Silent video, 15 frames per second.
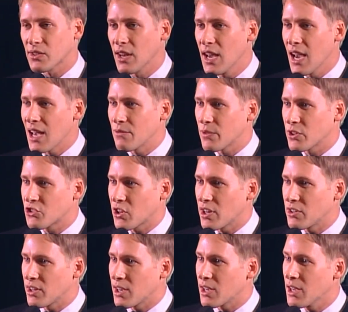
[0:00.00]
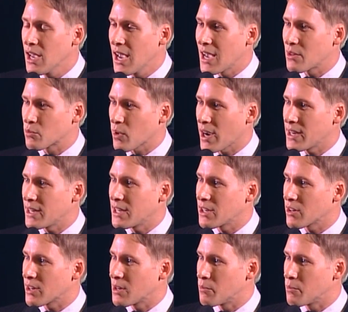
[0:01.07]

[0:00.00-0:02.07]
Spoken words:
and Virginia, and right here in